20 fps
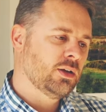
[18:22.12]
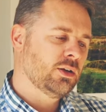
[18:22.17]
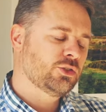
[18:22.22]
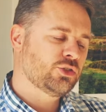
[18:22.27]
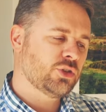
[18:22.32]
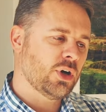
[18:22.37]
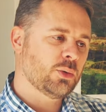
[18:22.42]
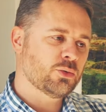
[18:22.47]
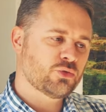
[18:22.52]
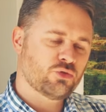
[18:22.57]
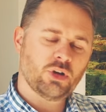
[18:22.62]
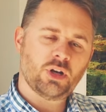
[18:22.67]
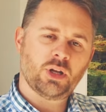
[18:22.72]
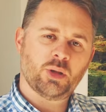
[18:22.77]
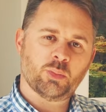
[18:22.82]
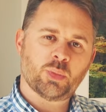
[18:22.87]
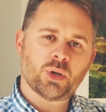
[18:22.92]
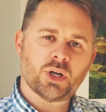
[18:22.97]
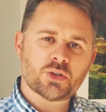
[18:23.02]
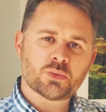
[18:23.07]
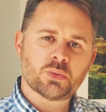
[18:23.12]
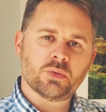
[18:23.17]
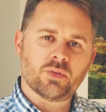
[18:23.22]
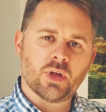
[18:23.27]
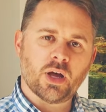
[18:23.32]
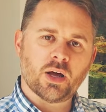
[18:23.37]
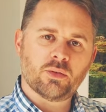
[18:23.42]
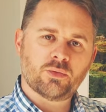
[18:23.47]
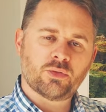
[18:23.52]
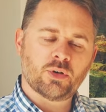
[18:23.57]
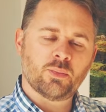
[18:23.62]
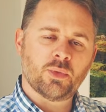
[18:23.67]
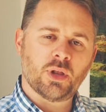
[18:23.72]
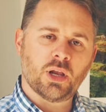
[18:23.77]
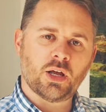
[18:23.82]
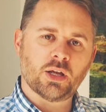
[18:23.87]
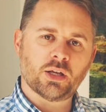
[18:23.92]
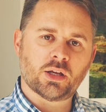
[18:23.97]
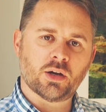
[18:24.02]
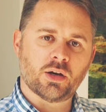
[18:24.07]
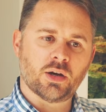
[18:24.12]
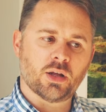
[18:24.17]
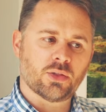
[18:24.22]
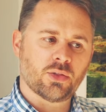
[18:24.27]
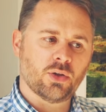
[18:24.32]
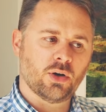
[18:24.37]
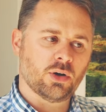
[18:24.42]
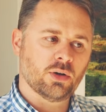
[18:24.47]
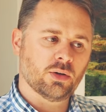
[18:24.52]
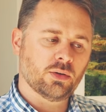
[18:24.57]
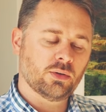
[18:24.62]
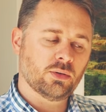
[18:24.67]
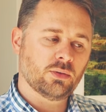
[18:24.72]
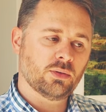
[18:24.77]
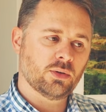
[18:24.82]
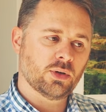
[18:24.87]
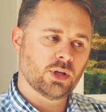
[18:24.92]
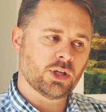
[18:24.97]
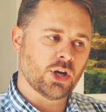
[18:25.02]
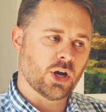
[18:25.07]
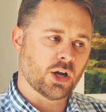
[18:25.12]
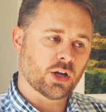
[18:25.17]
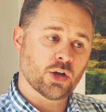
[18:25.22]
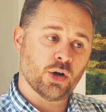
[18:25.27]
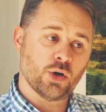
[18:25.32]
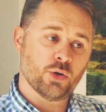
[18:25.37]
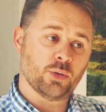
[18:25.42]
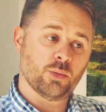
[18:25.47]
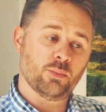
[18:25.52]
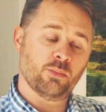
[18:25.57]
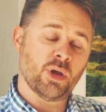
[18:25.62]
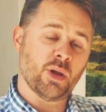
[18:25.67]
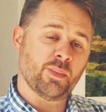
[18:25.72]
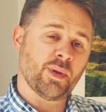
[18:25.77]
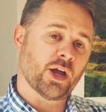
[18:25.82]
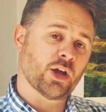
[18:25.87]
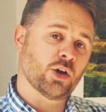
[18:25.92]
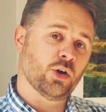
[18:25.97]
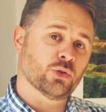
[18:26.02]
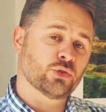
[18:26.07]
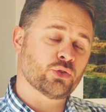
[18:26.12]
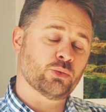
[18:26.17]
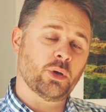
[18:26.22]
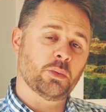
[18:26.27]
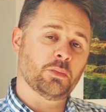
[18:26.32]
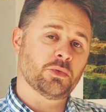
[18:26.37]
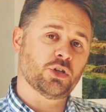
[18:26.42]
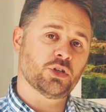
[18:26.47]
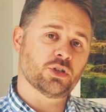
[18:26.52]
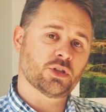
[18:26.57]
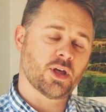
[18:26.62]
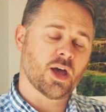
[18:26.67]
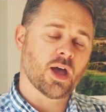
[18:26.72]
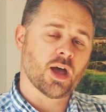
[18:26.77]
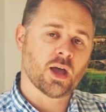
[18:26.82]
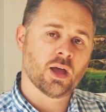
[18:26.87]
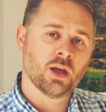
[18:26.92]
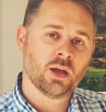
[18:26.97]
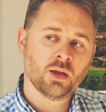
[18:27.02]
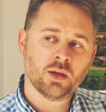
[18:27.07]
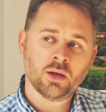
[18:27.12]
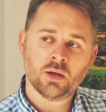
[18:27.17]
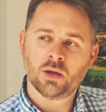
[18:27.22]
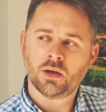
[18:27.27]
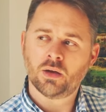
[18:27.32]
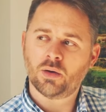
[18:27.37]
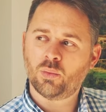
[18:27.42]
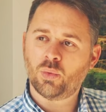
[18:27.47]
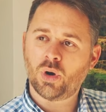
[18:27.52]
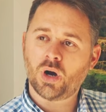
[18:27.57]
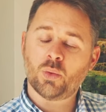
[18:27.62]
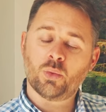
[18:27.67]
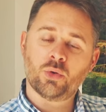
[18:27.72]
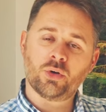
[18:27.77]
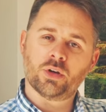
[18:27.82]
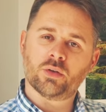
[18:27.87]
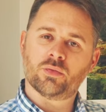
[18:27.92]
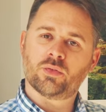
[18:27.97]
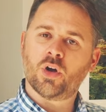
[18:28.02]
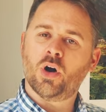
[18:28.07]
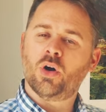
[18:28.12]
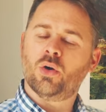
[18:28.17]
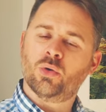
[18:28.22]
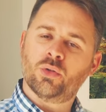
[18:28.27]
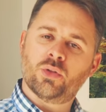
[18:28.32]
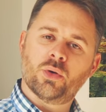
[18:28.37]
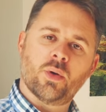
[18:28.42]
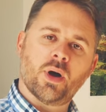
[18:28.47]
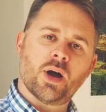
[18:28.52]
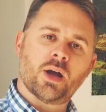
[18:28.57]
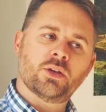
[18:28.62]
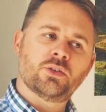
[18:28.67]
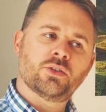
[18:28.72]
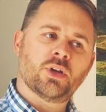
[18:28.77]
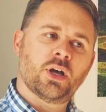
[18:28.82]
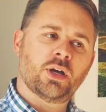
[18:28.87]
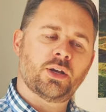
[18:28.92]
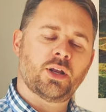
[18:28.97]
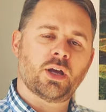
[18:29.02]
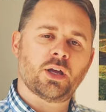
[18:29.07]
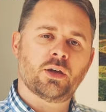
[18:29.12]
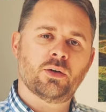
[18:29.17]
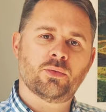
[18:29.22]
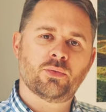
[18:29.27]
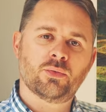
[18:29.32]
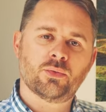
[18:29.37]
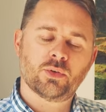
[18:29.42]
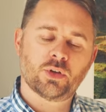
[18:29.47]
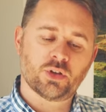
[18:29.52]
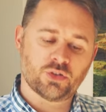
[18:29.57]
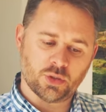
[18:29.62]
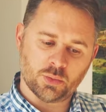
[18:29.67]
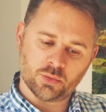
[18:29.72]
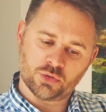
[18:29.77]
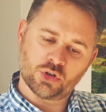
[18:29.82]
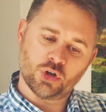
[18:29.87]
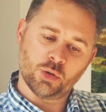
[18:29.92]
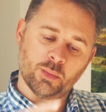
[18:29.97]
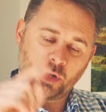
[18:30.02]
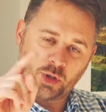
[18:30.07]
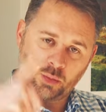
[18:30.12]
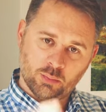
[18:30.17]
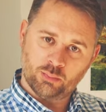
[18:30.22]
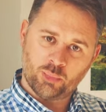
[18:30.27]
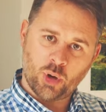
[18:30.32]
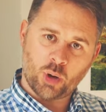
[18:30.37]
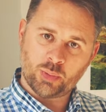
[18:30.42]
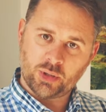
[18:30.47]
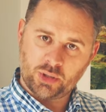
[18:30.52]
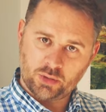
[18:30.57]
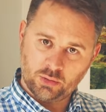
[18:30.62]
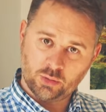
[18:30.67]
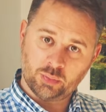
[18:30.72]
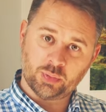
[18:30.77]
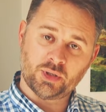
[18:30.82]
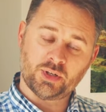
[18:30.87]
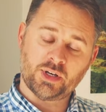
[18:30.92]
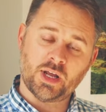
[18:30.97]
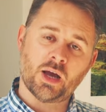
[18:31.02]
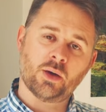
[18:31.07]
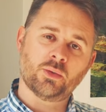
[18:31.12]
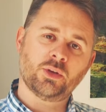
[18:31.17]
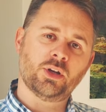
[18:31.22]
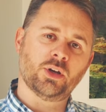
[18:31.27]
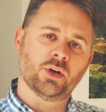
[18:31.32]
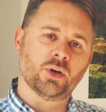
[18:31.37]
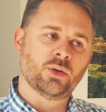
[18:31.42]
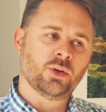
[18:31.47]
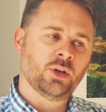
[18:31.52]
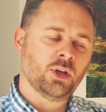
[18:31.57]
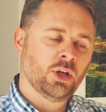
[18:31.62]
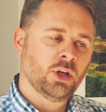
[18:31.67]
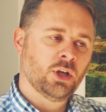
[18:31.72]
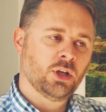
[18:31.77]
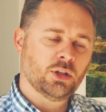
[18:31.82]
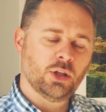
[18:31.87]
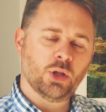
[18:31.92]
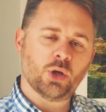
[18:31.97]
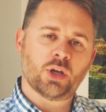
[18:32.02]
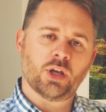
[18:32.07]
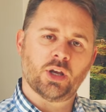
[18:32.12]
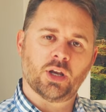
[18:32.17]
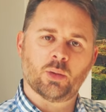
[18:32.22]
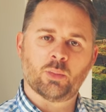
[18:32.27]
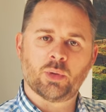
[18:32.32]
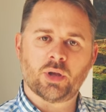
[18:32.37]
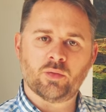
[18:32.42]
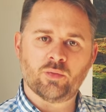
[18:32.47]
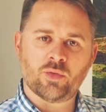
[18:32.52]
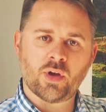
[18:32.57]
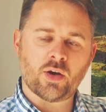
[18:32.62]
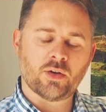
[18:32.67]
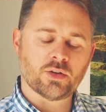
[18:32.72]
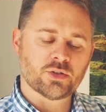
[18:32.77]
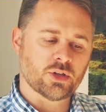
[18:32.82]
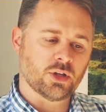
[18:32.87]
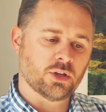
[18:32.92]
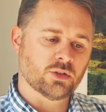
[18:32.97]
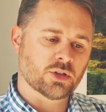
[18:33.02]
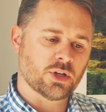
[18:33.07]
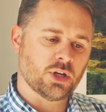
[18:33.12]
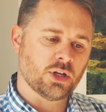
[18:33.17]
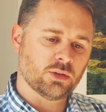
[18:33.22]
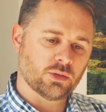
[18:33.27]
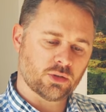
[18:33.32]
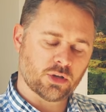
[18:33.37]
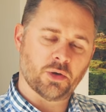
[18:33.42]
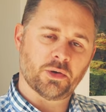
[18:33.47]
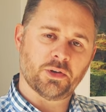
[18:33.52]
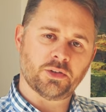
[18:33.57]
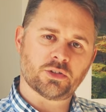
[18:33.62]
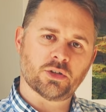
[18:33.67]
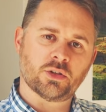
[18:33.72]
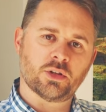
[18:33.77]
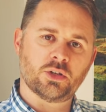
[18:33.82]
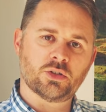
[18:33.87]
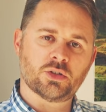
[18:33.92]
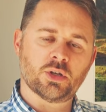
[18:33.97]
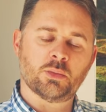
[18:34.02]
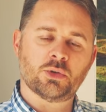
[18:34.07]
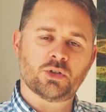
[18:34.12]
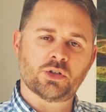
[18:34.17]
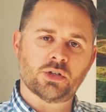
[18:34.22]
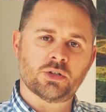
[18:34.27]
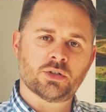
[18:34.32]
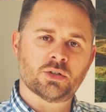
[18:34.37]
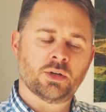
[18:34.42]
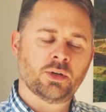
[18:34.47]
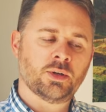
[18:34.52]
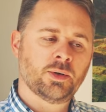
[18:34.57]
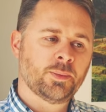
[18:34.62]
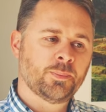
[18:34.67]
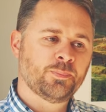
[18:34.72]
So I was really impressed with that from the Leica, and I thought, you know, I got some images there what I wouldn't have got otherwise had I have, because it was coming up and bobbing up and down, you know, and looking at me and various things. And I'll go into these images